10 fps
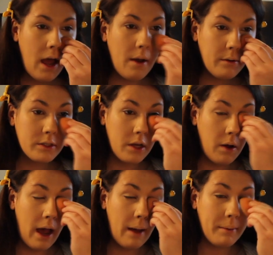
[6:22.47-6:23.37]
I was
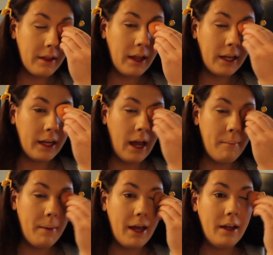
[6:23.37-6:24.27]
so happy. Like I
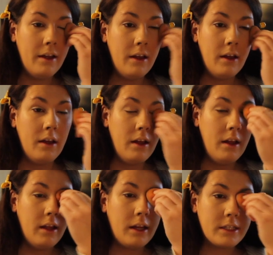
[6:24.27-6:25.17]
met
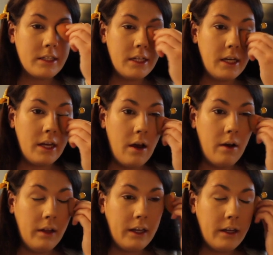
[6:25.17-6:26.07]
like a
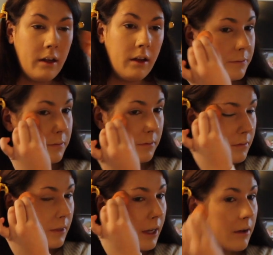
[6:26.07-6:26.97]
CEO.
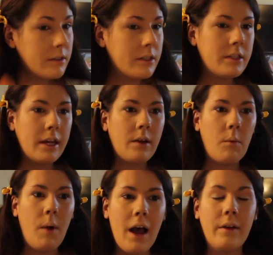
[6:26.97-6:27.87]
Like I was just like,
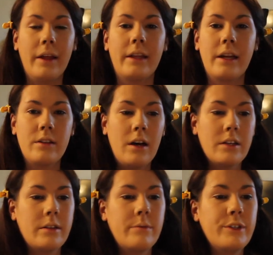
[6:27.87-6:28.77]
wow, like that's
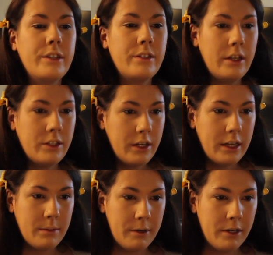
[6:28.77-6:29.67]
awesome. She's such a
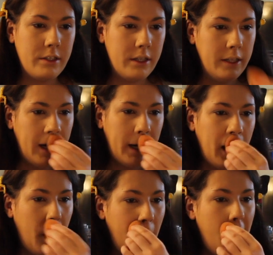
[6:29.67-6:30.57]
nice person. Like
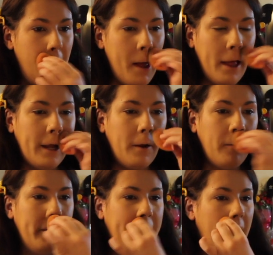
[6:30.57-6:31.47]
I
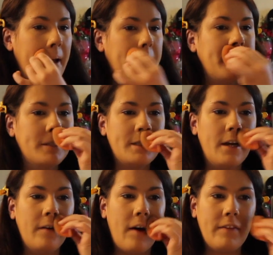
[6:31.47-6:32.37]
really hyped her
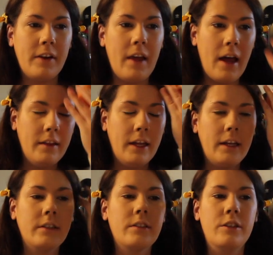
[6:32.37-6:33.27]
stuff after that, and
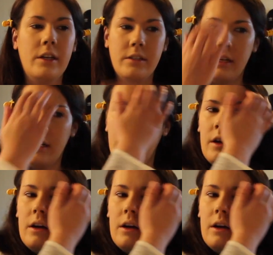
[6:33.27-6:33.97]
like suggested,